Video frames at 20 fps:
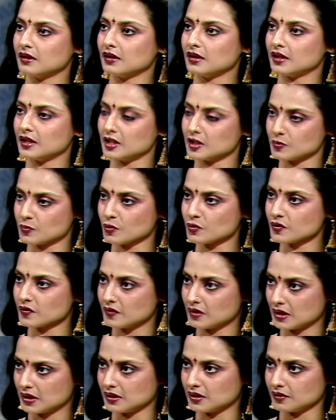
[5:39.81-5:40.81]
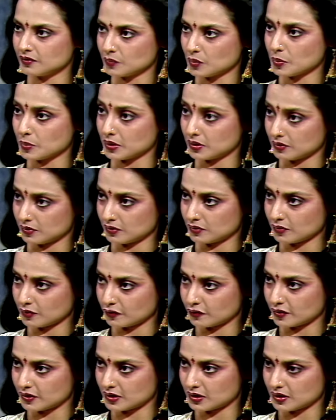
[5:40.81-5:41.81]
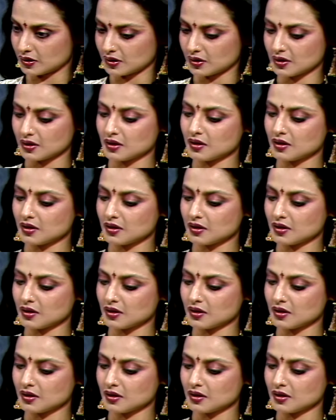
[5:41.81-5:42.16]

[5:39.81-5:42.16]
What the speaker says: At least most of the Indian women of India